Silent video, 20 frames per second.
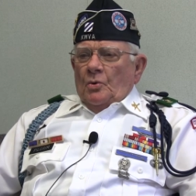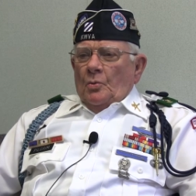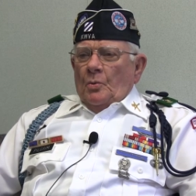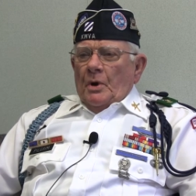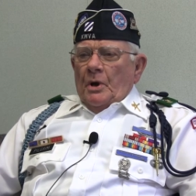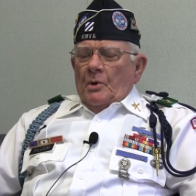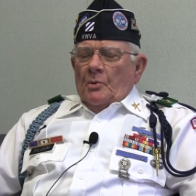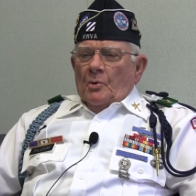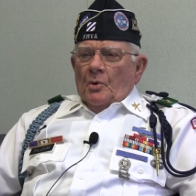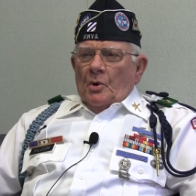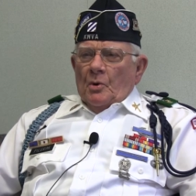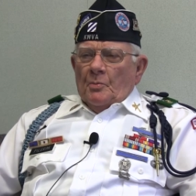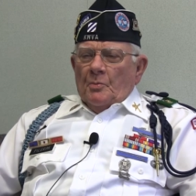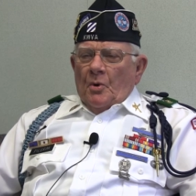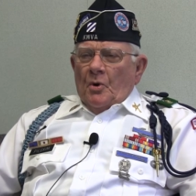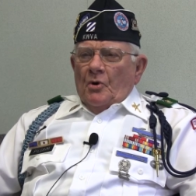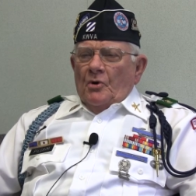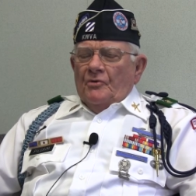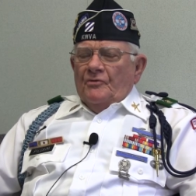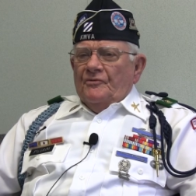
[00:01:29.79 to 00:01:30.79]
we were a
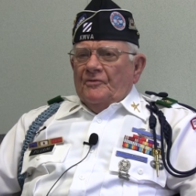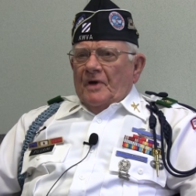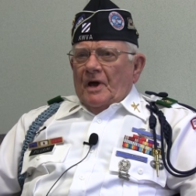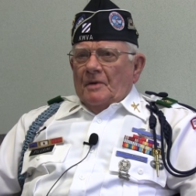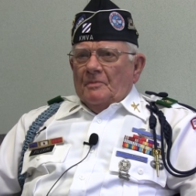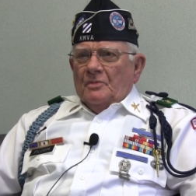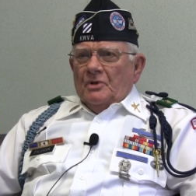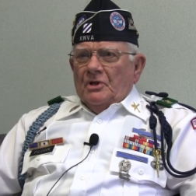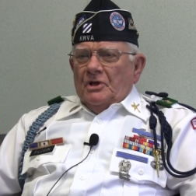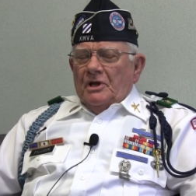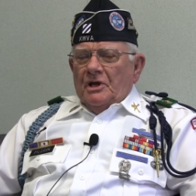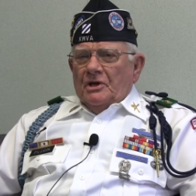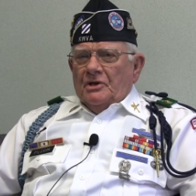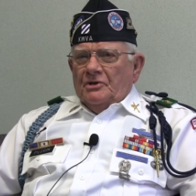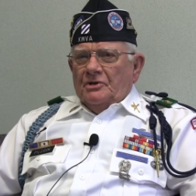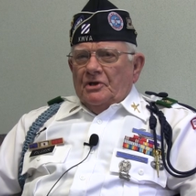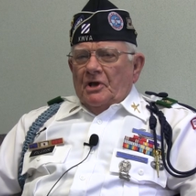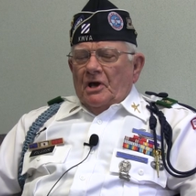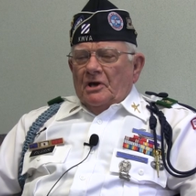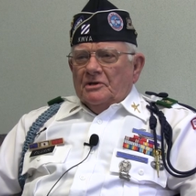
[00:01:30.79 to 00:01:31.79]
poor family,
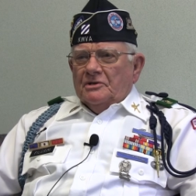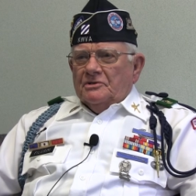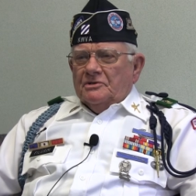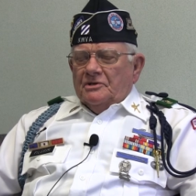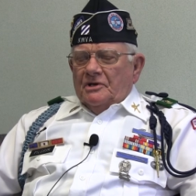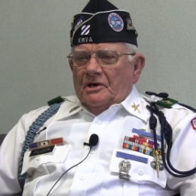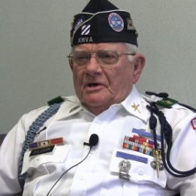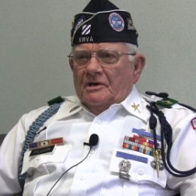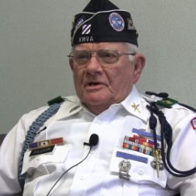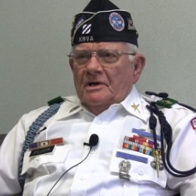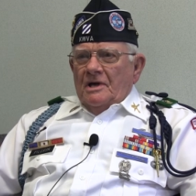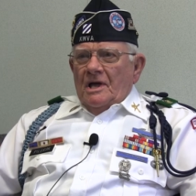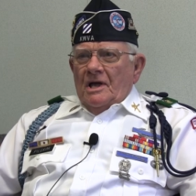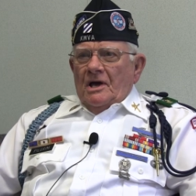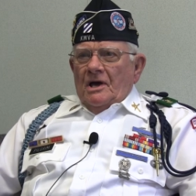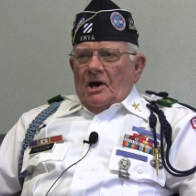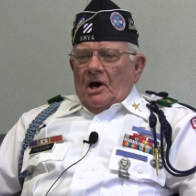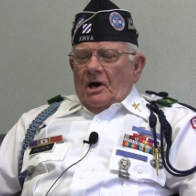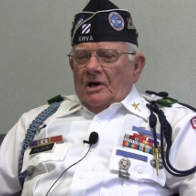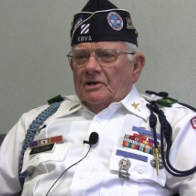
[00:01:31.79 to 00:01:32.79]
and yet uh,
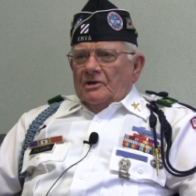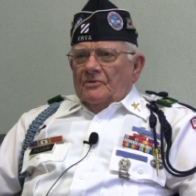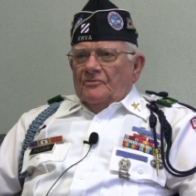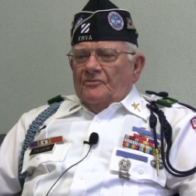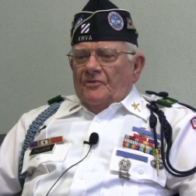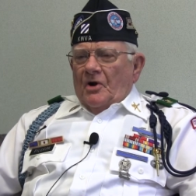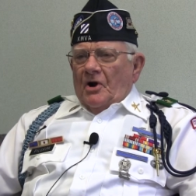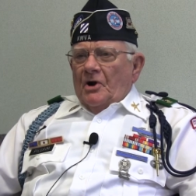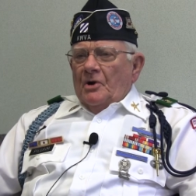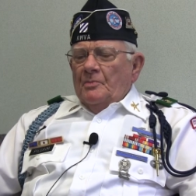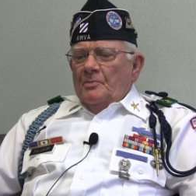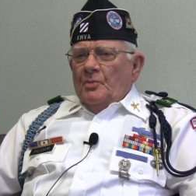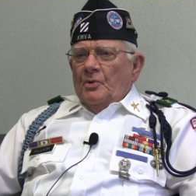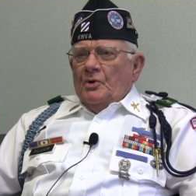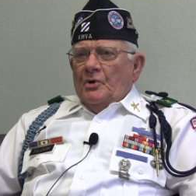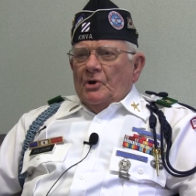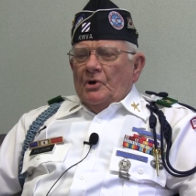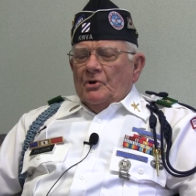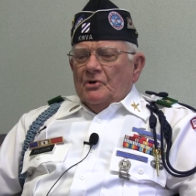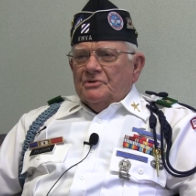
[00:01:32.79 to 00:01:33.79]
on a
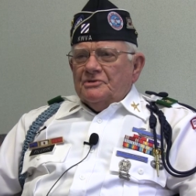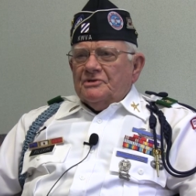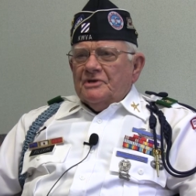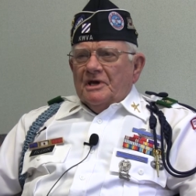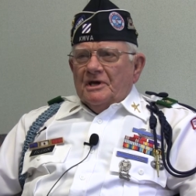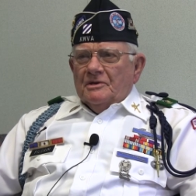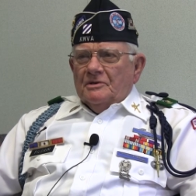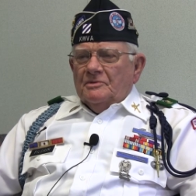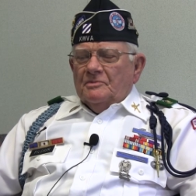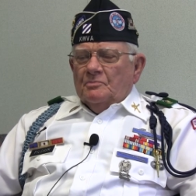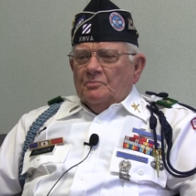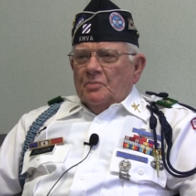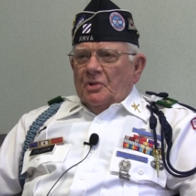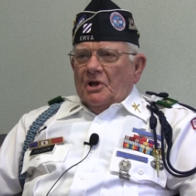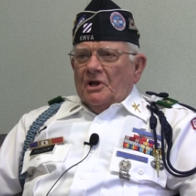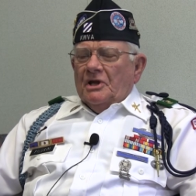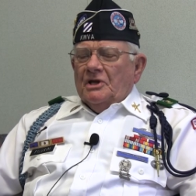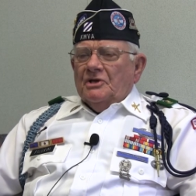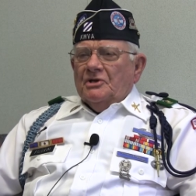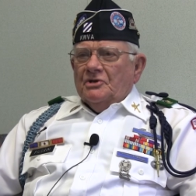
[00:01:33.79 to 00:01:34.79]
farm we always had
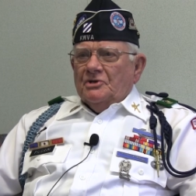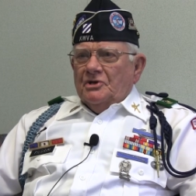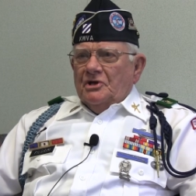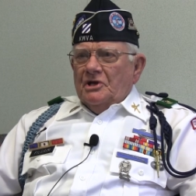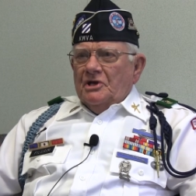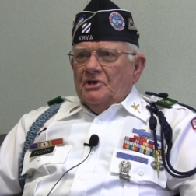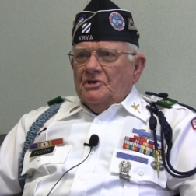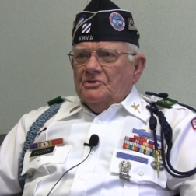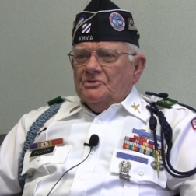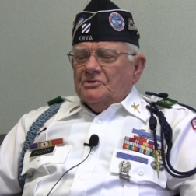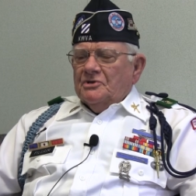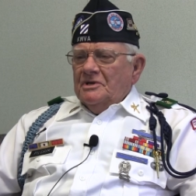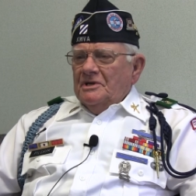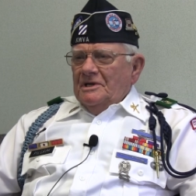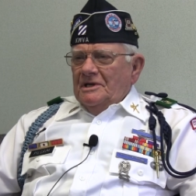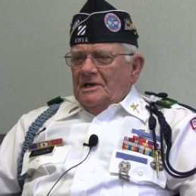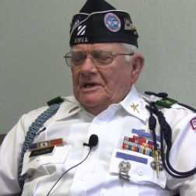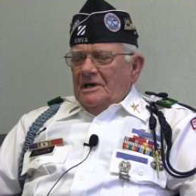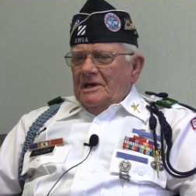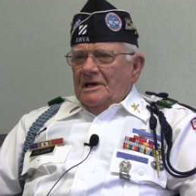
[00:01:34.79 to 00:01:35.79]
plenty to eat
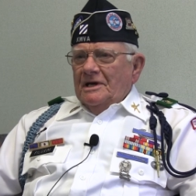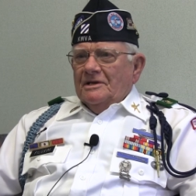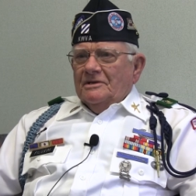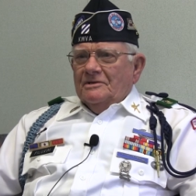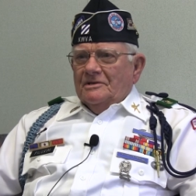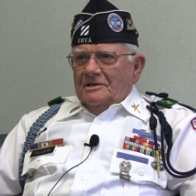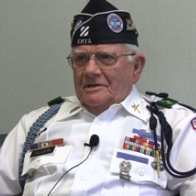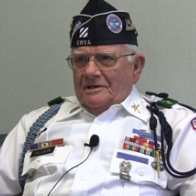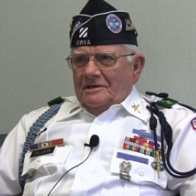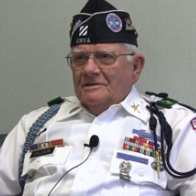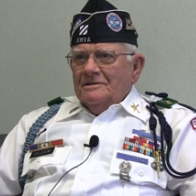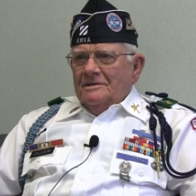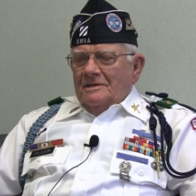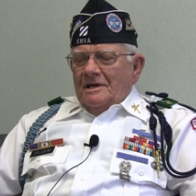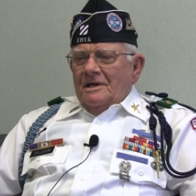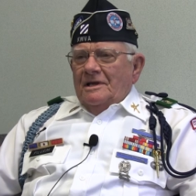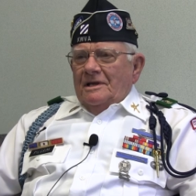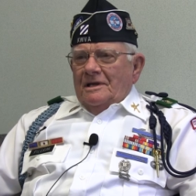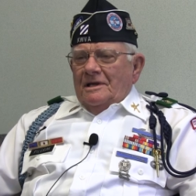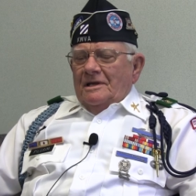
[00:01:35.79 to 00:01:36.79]
and uh,
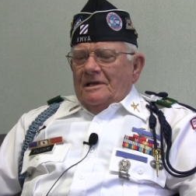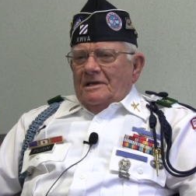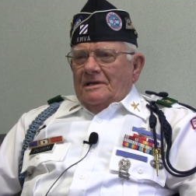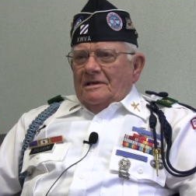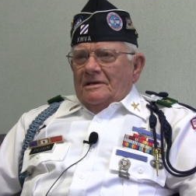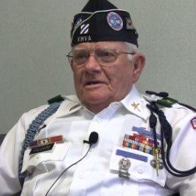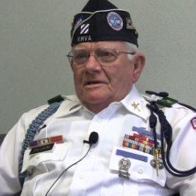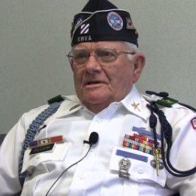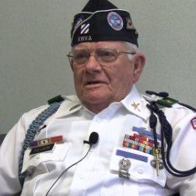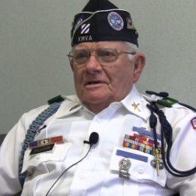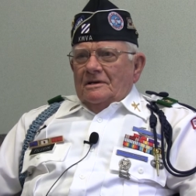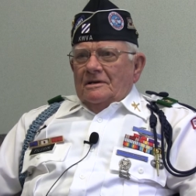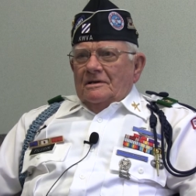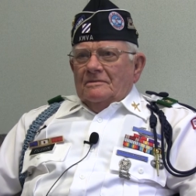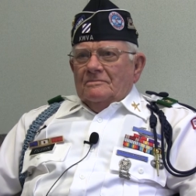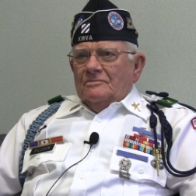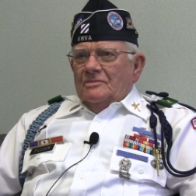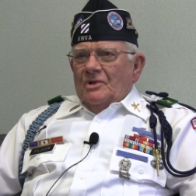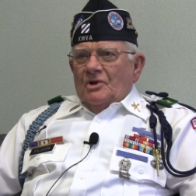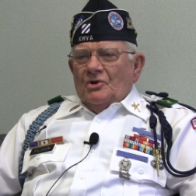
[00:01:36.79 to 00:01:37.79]

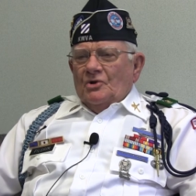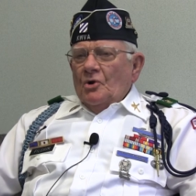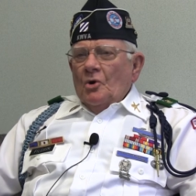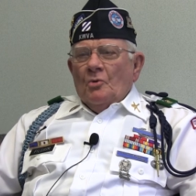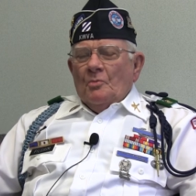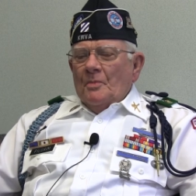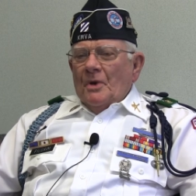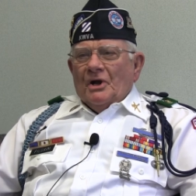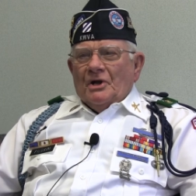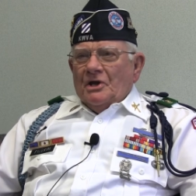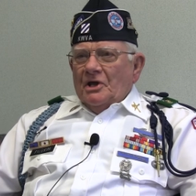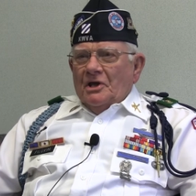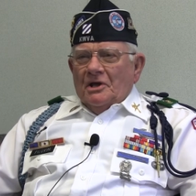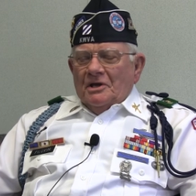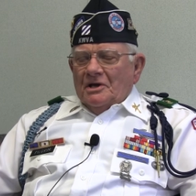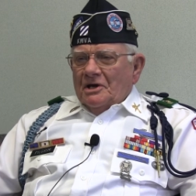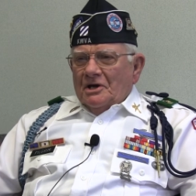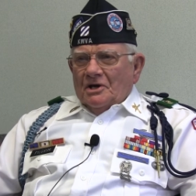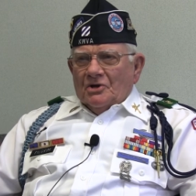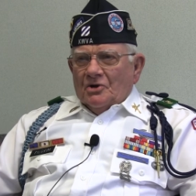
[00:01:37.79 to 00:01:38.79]
uh, no
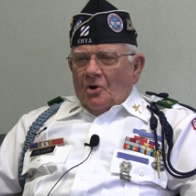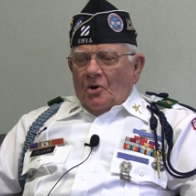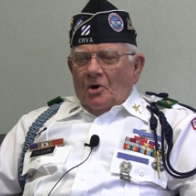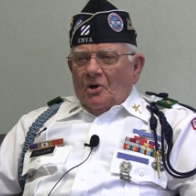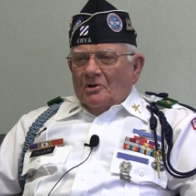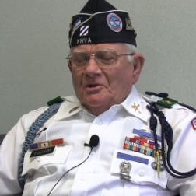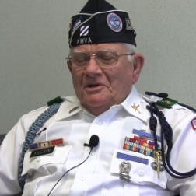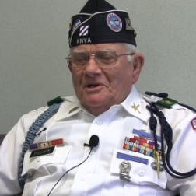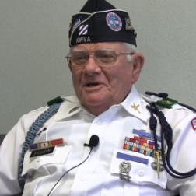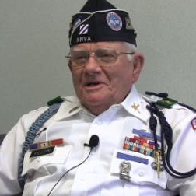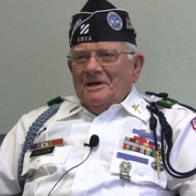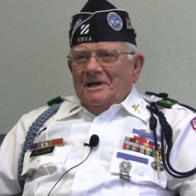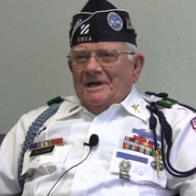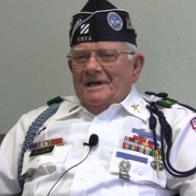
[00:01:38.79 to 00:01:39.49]
money at all.